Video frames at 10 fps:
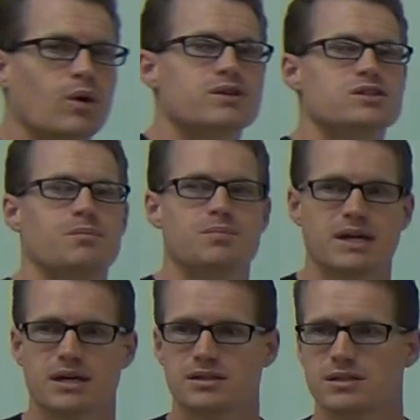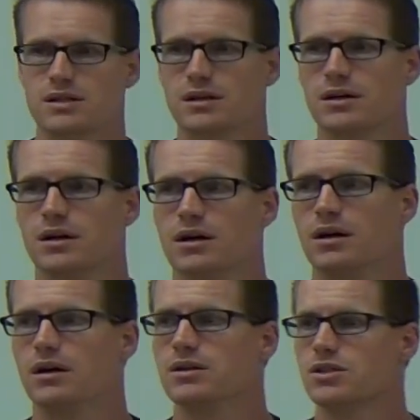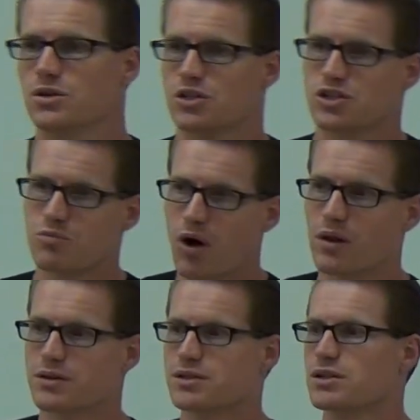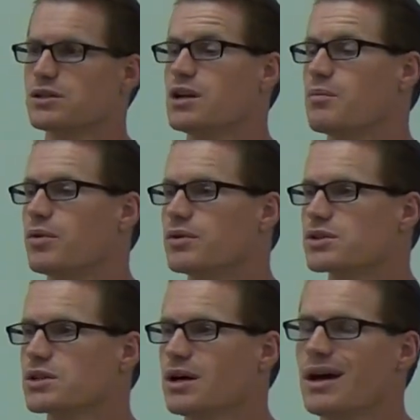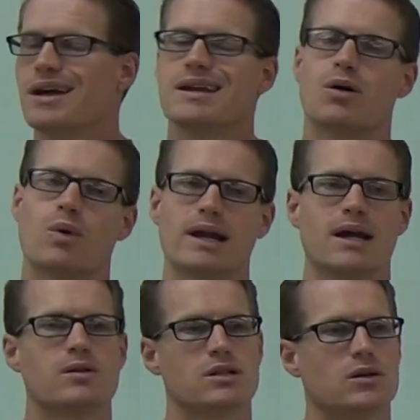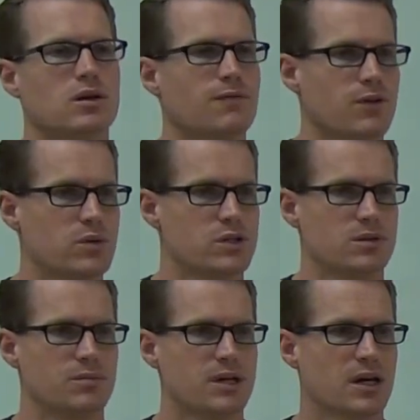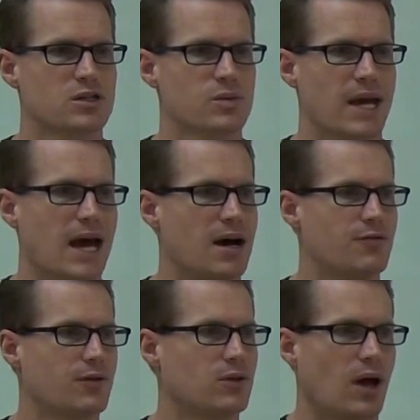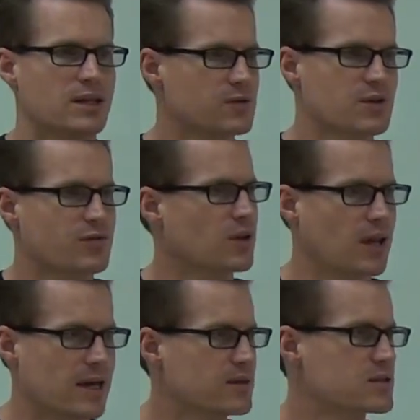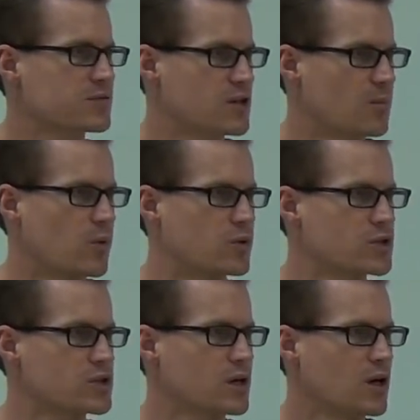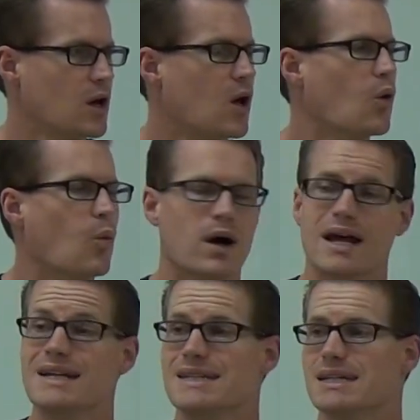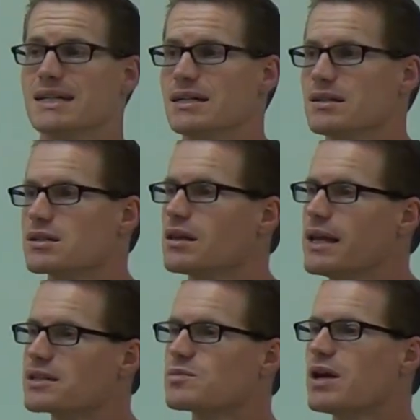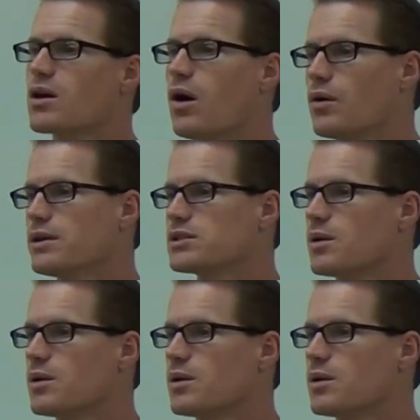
what's the biggest to the smallest numbers. Now, right now it's a little confusing because we have lots of different lengths of numbers. One idea is let's make all these